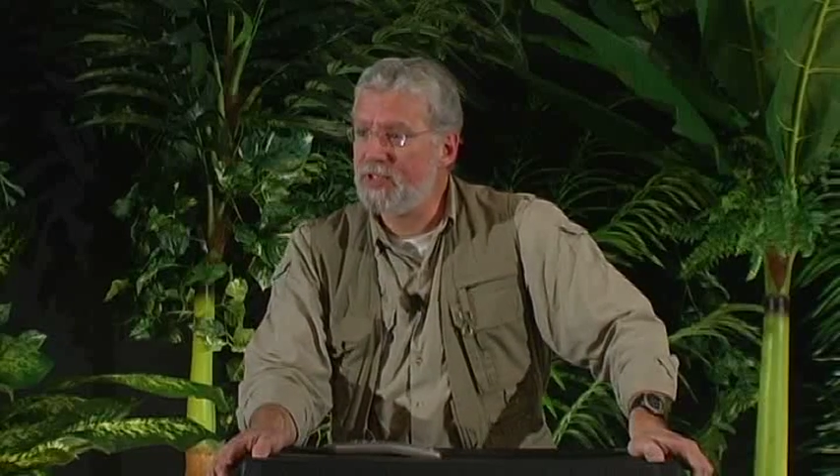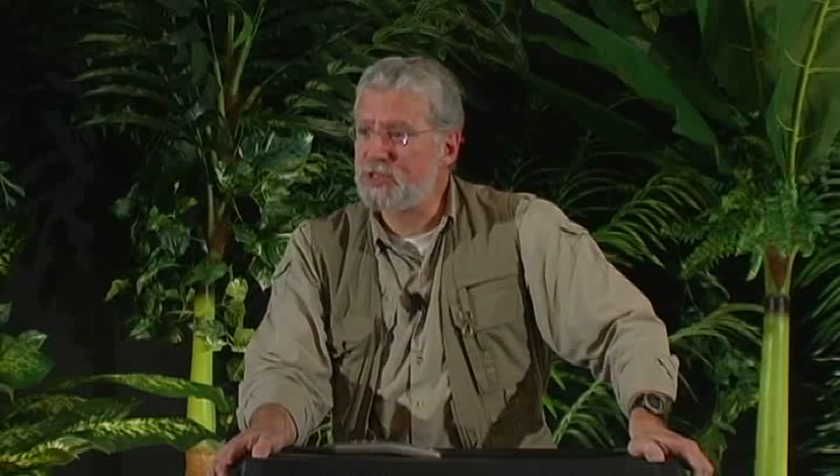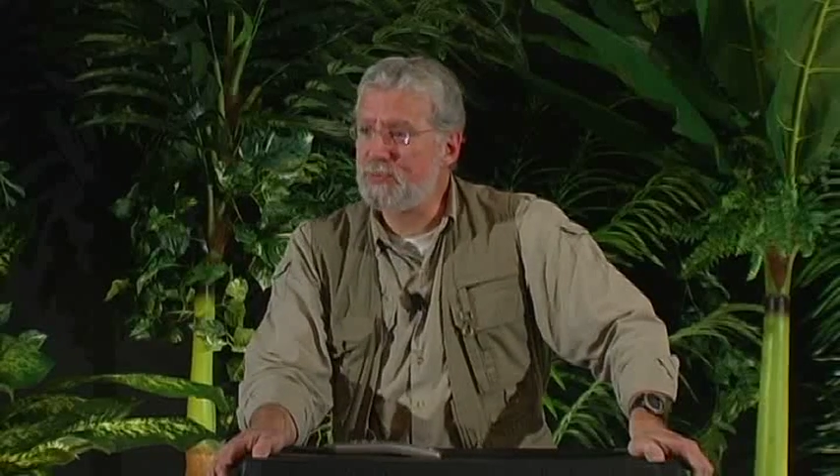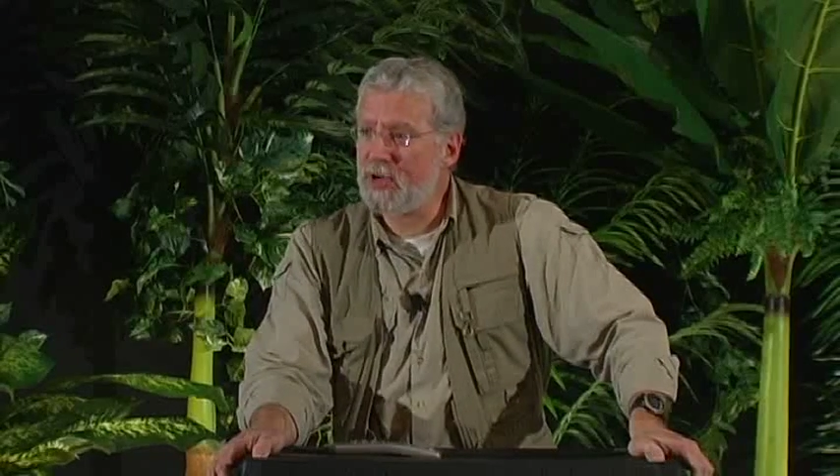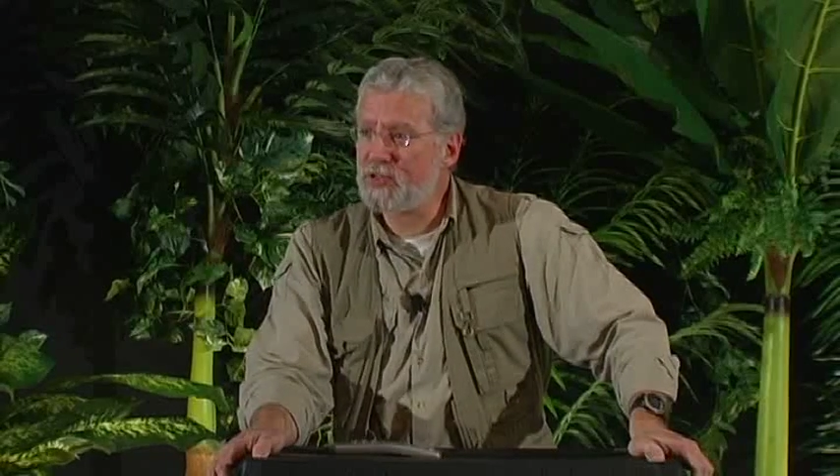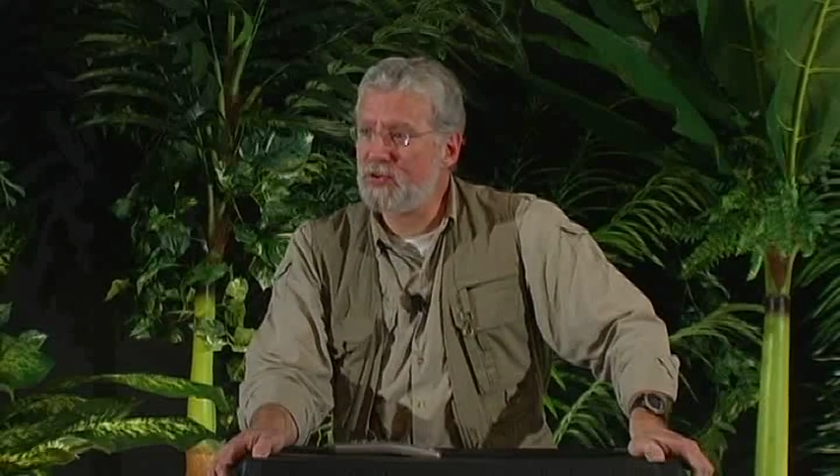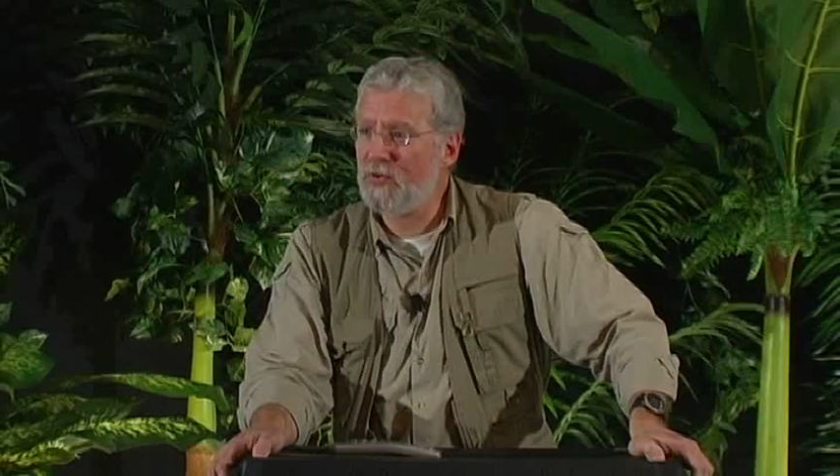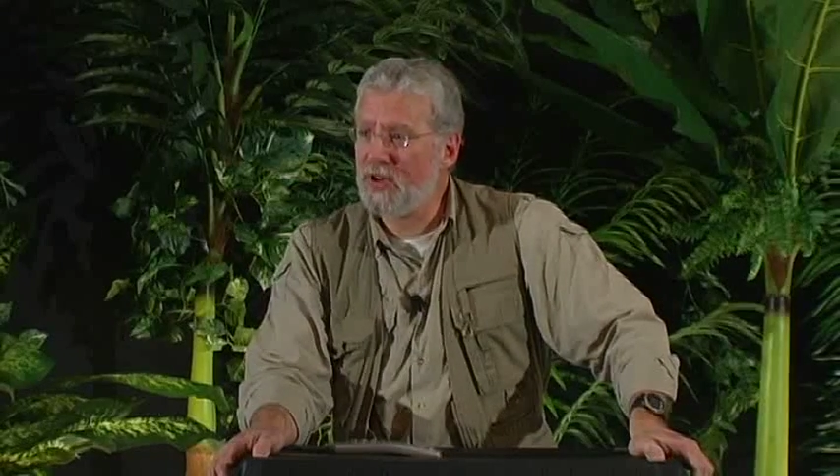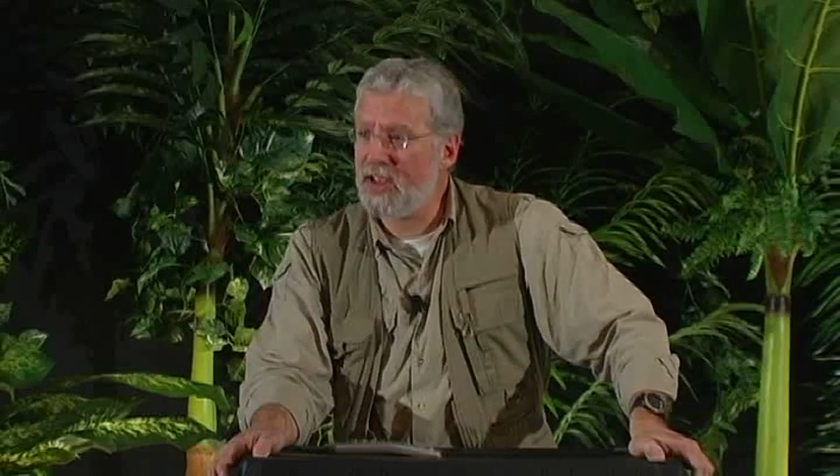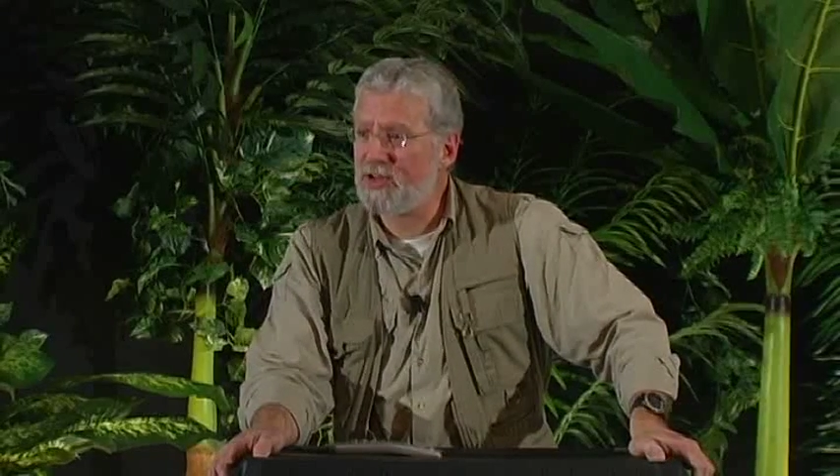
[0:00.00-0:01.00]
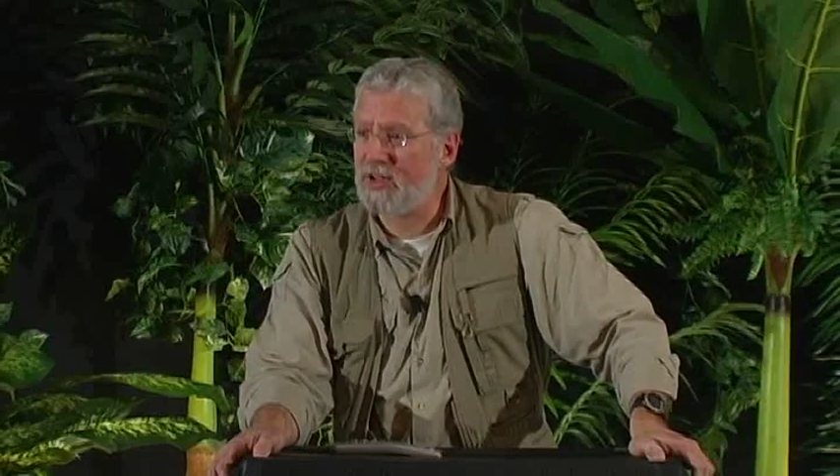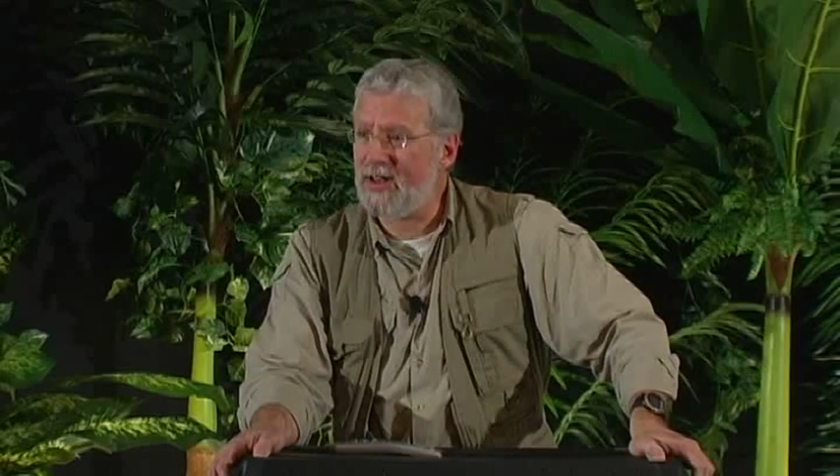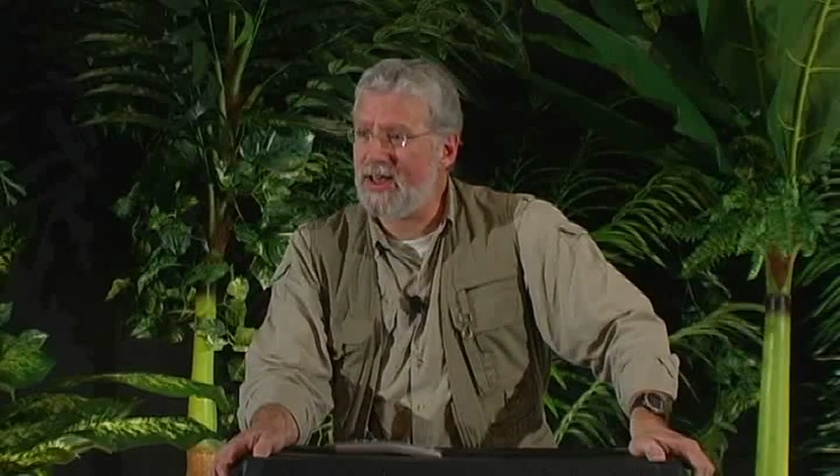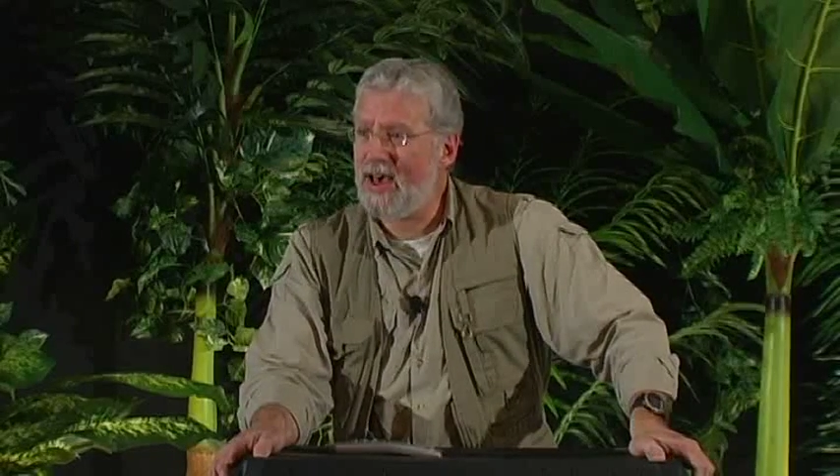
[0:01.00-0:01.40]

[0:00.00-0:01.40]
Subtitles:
is special creation,